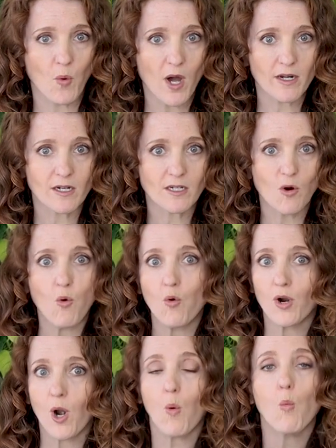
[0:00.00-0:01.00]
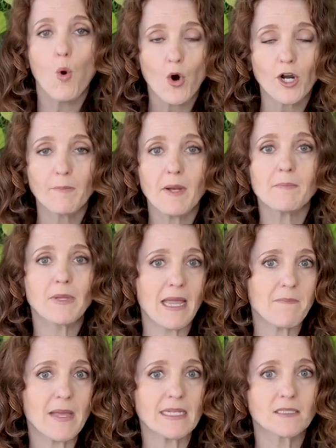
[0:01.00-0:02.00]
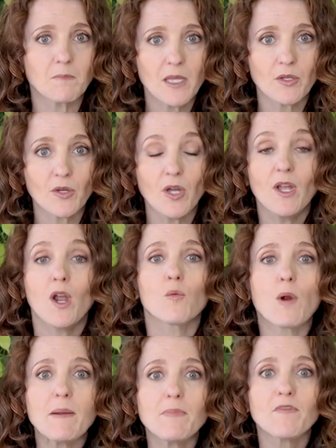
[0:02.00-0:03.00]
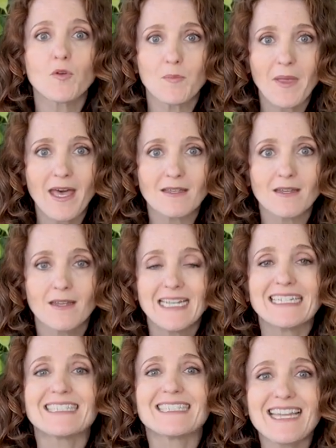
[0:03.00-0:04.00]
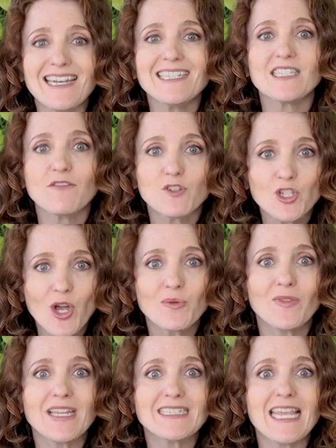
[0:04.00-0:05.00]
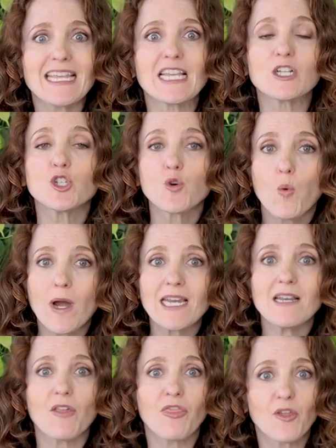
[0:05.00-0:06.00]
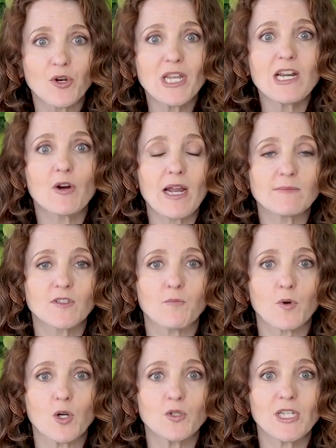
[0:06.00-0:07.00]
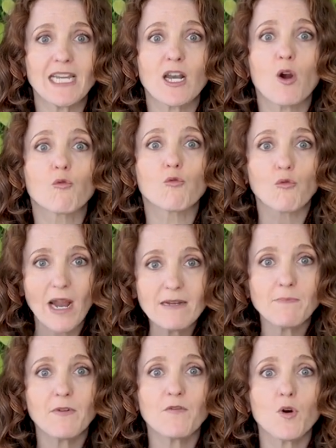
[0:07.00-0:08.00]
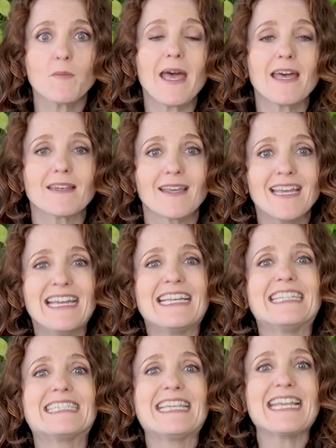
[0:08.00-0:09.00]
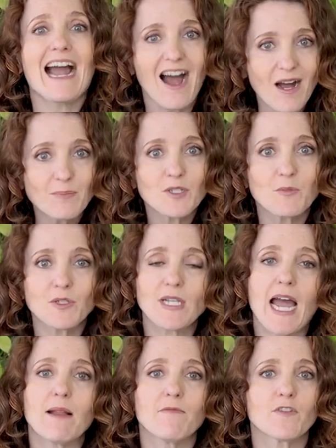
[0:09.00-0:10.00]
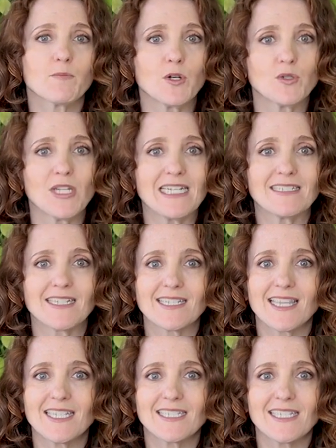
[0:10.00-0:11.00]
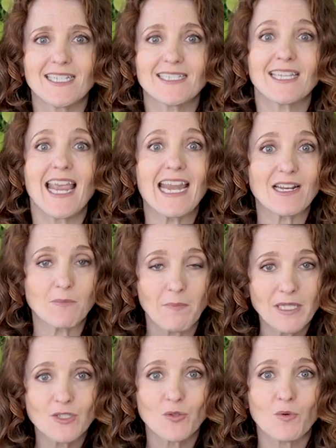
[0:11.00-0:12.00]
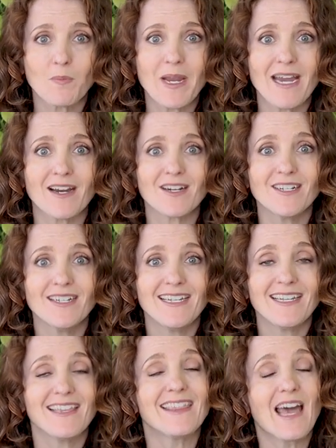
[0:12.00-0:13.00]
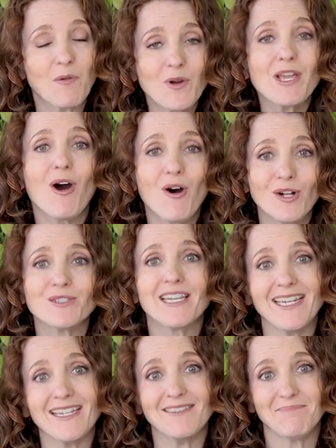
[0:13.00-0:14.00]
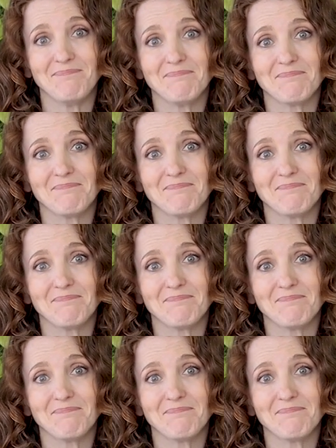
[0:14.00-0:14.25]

water or warm plant based milk right before bed. Studies have shown that taking 20 to 30 grams of protein right before bed is the optimal time for protein synthesis and muscle repair that we all need.